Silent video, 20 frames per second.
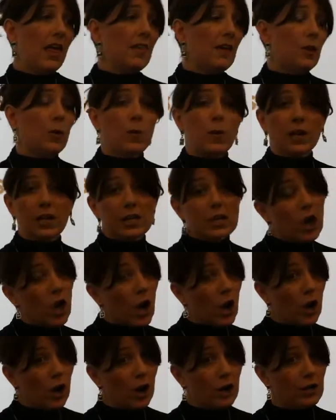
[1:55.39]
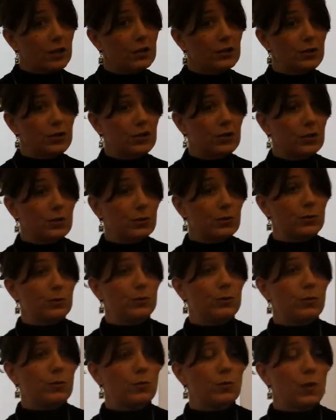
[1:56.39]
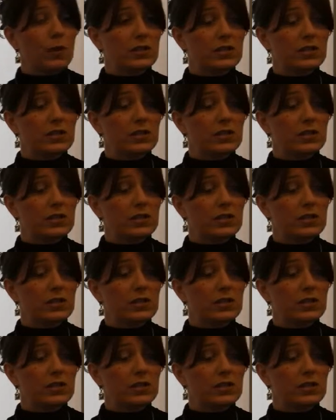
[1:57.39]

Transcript: They're working hard to